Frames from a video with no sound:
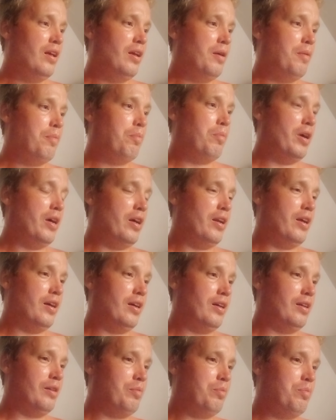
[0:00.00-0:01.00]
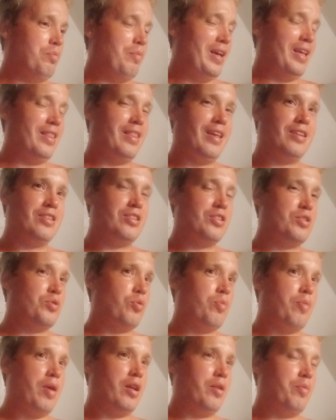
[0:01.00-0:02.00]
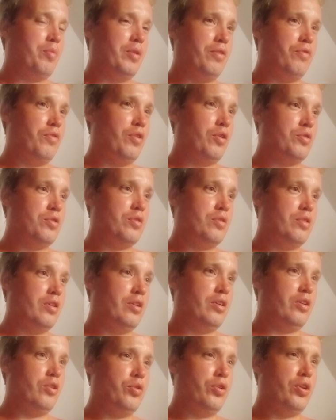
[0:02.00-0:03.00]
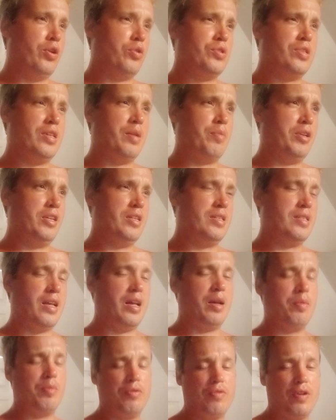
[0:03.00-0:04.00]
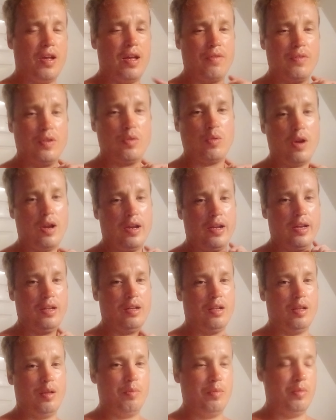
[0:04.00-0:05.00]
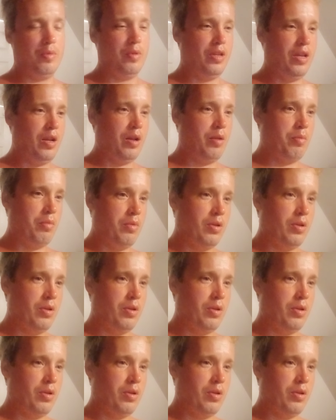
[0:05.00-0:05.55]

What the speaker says: but man, that just reminded me of Yosemite Sam, if I have it right. Yeah,